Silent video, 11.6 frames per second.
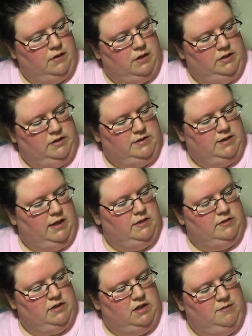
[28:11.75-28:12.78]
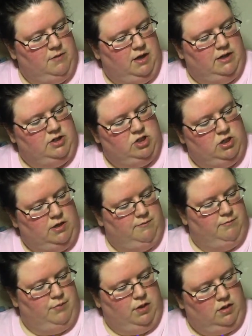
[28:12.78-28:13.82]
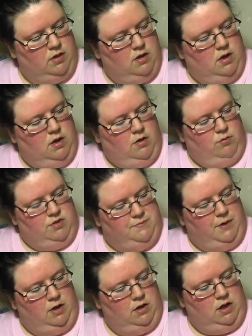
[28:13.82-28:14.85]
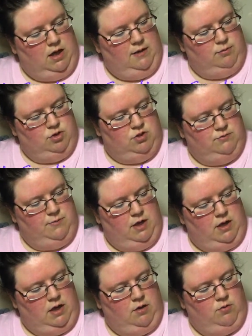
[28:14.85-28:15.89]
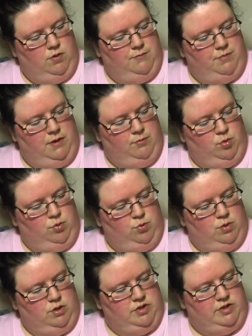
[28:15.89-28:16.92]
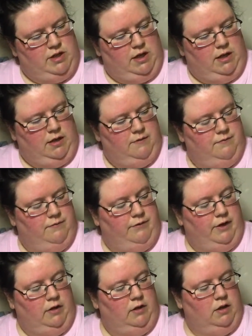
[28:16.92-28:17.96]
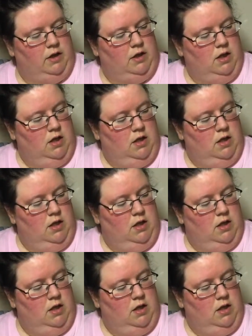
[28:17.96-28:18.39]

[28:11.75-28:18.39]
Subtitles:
I decided to keep my eyes shut, but was barely able to make out what people were saying. Falling